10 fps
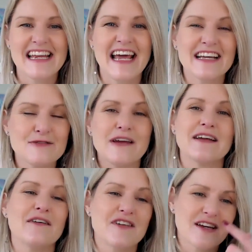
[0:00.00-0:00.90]
Next week,
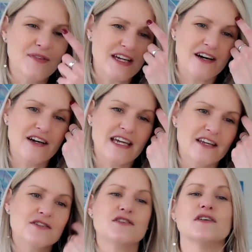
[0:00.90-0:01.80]
I'm going to be going
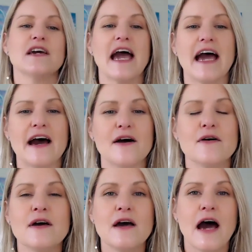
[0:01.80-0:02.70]
into how,
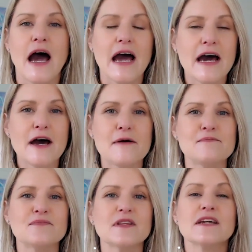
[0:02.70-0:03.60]

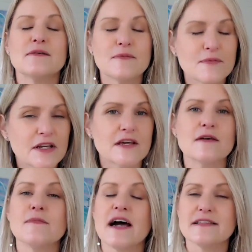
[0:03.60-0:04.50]
um, you know, the
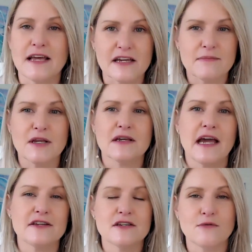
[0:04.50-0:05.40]
mindset and
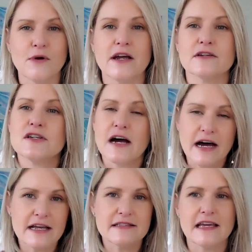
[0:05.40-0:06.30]
communication work
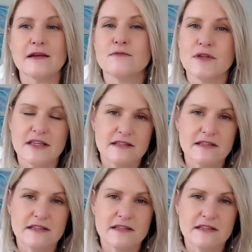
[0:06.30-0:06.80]
ties in with the